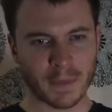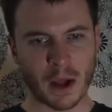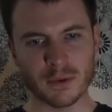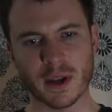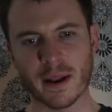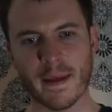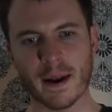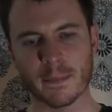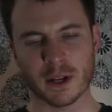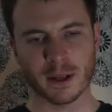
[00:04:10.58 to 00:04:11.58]
Outside of
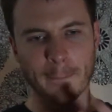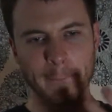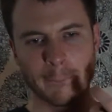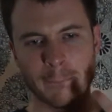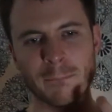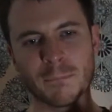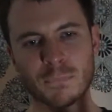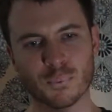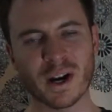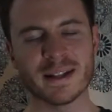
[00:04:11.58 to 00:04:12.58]
that, I'm getting
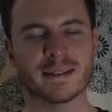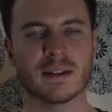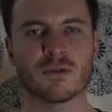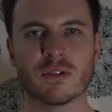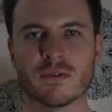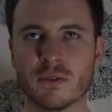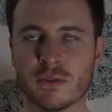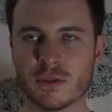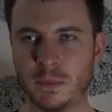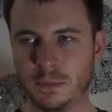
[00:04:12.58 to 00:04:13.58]
bright citrus
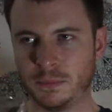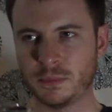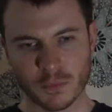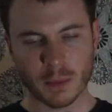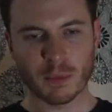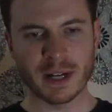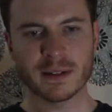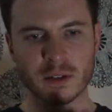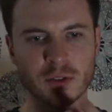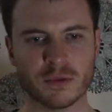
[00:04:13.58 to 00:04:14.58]
fruits.
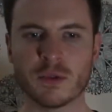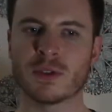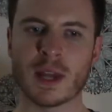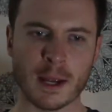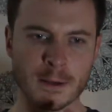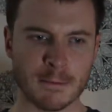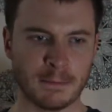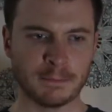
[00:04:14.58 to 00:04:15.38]
And